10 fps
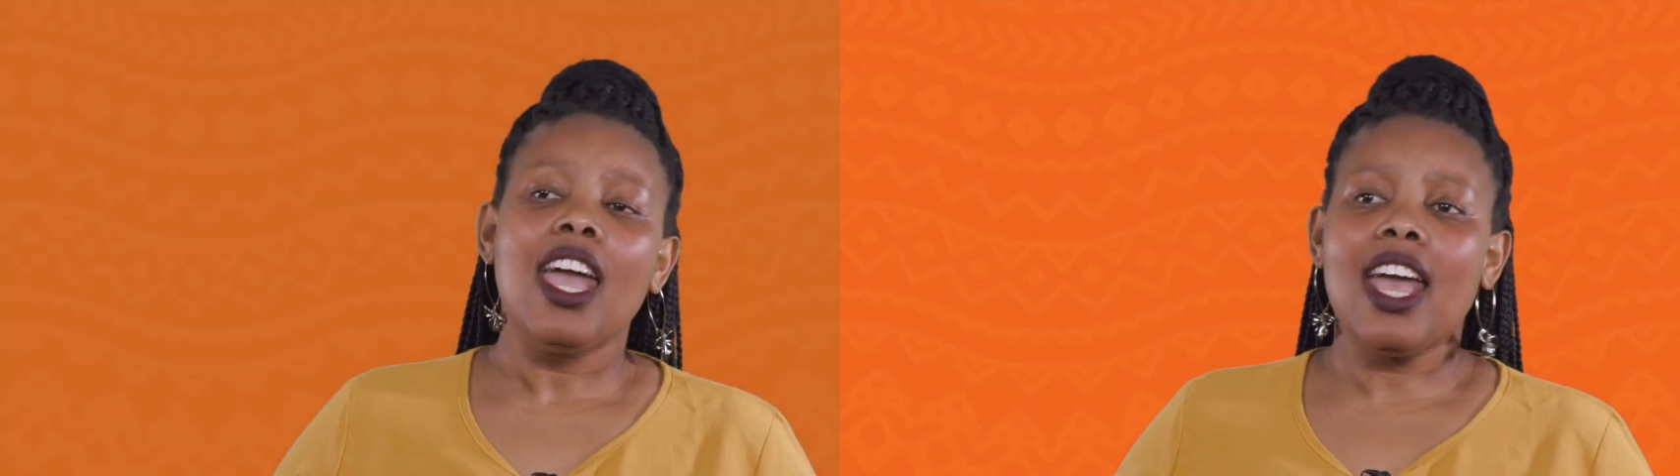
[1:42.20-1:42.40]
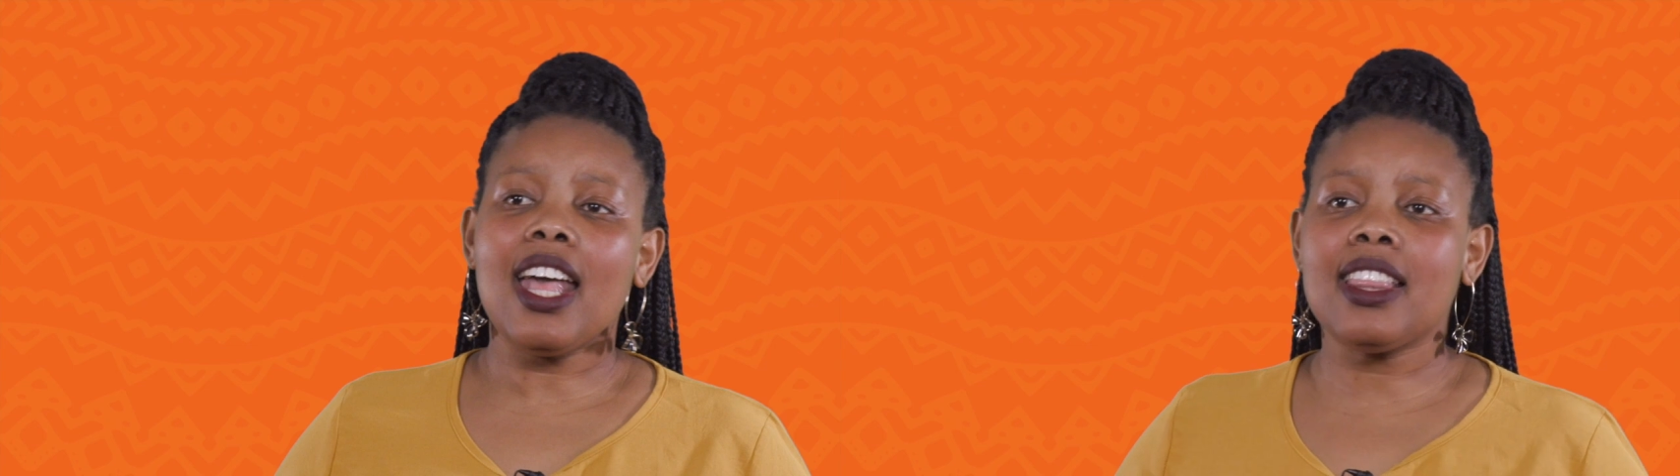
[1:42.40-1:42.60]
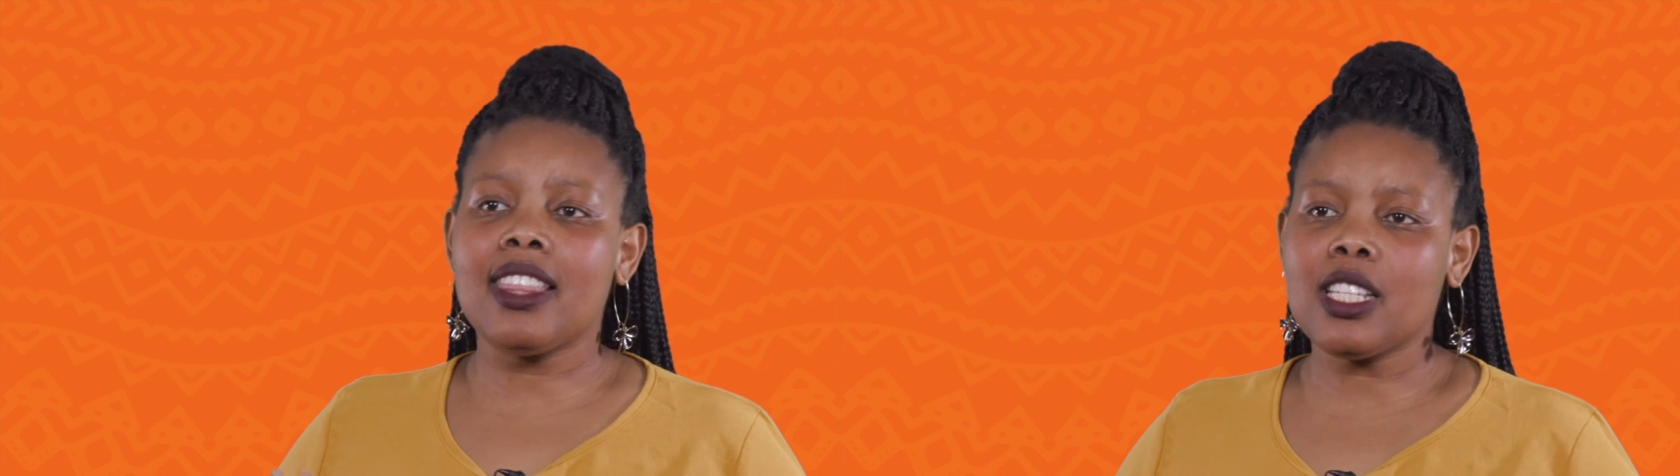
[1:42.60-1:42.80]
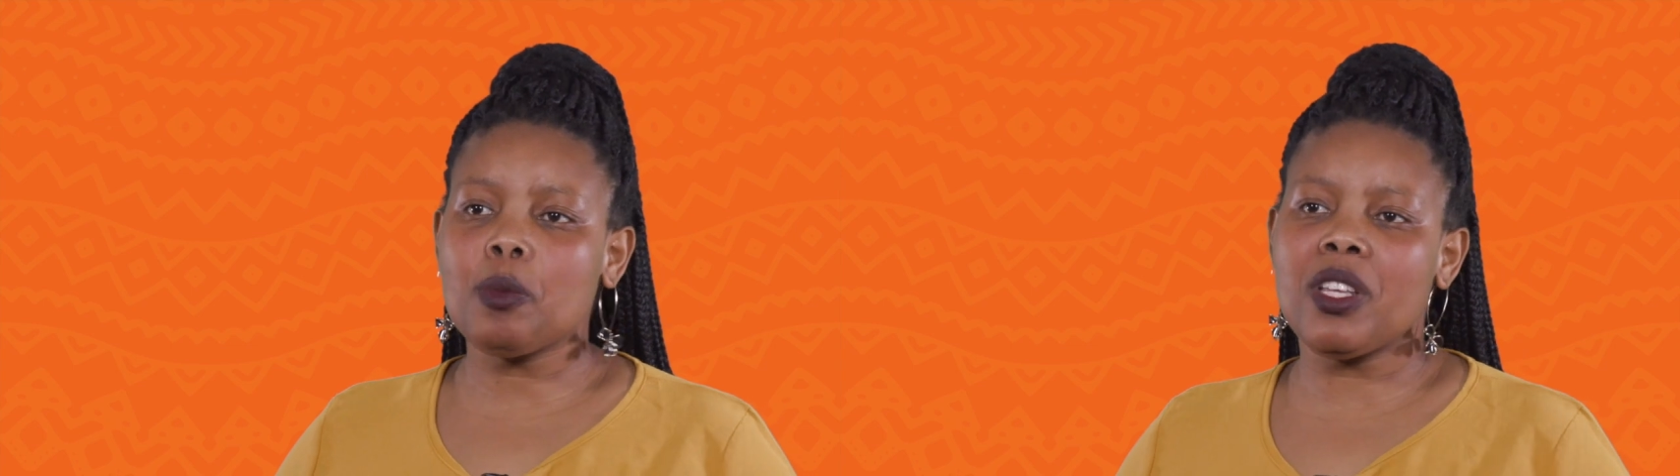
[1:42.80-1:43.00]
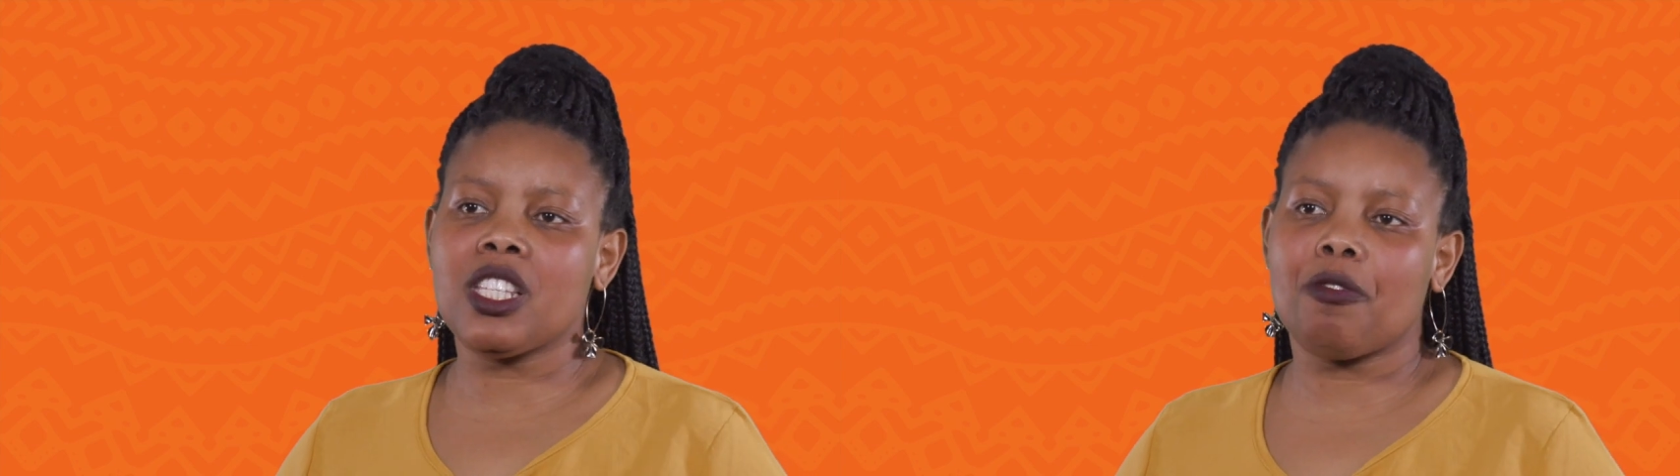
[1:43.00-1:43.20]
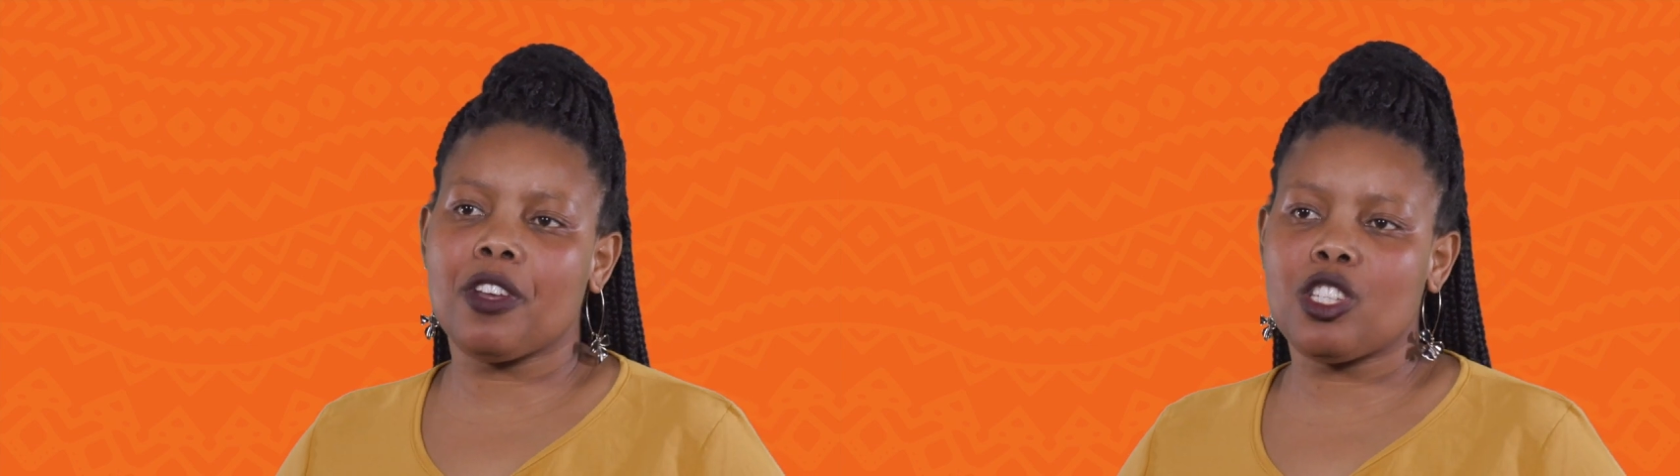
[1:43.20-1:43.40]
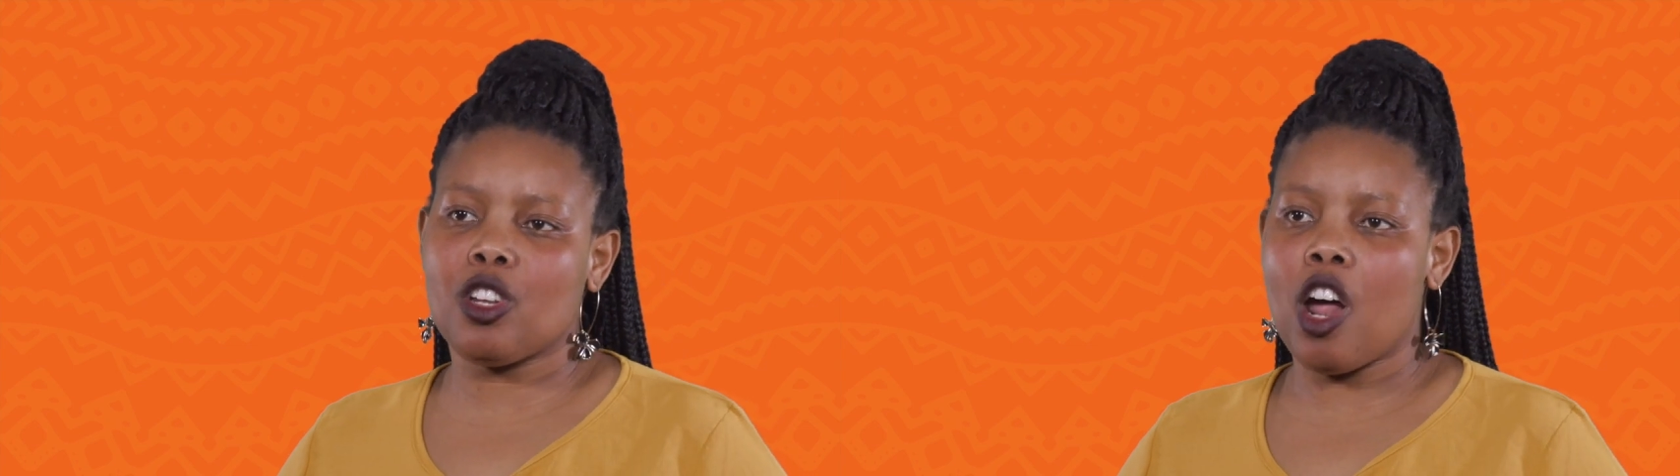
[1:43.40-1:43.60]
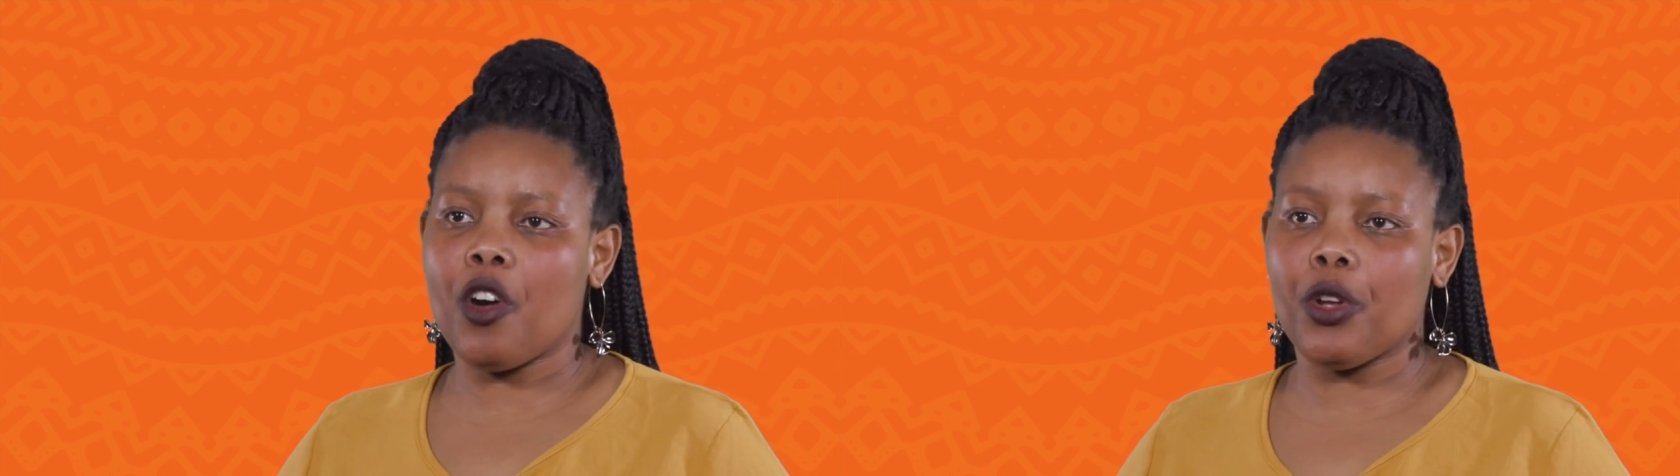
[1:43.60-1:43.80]
In this specific
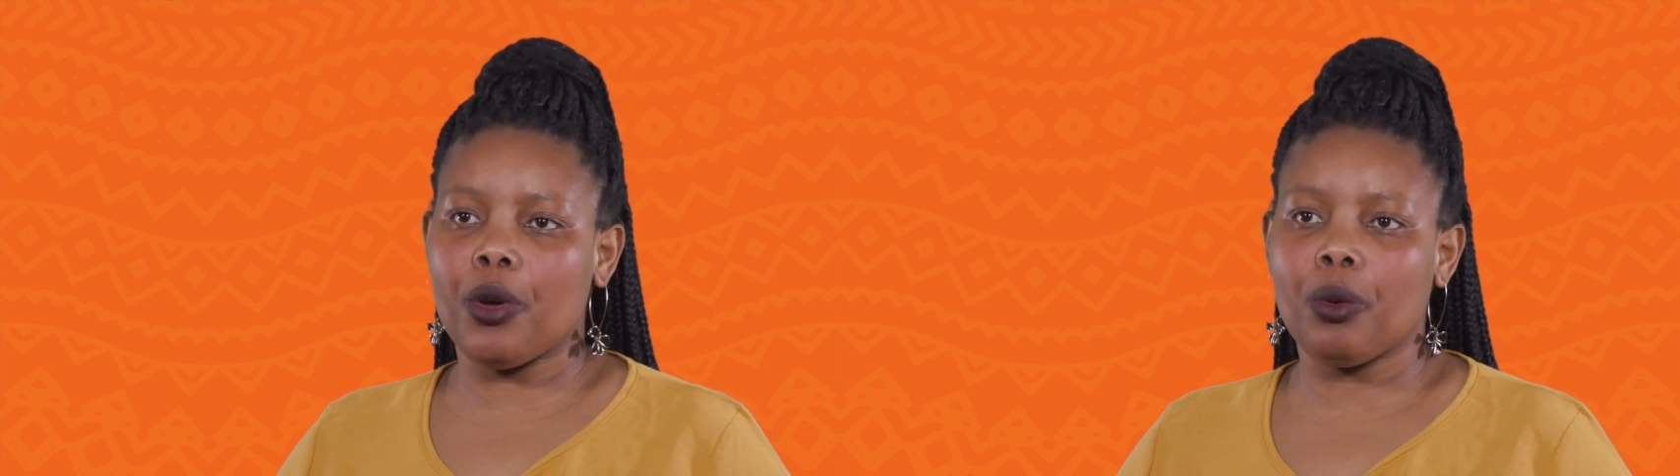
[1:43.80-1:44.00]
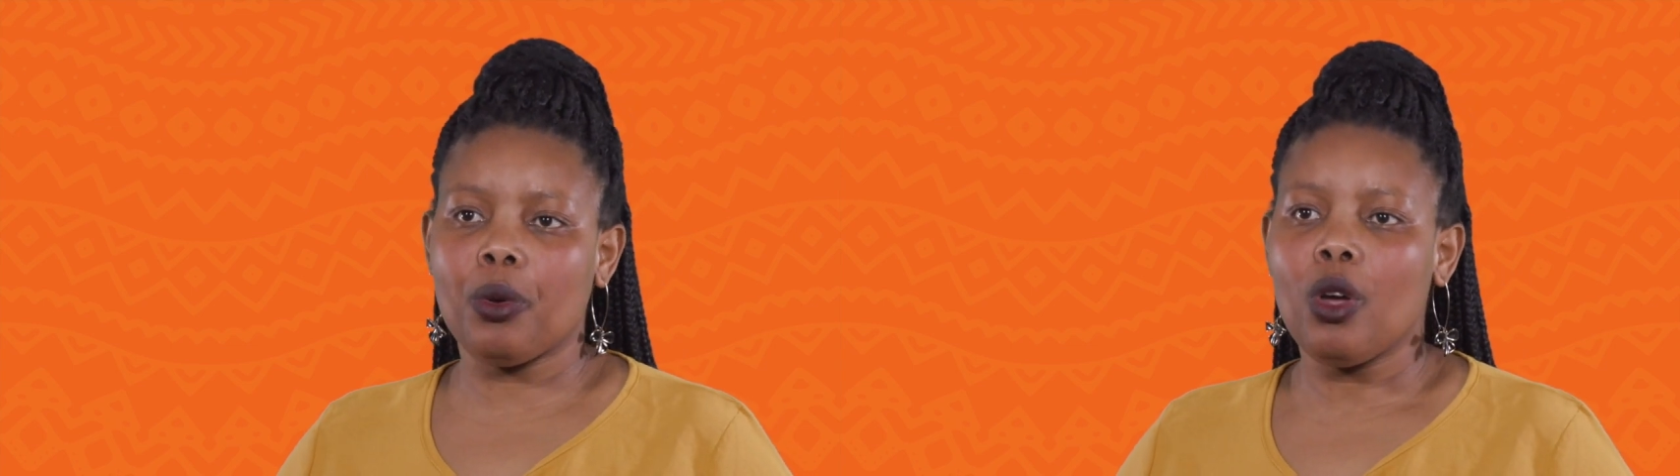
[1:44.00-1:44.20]
scenario,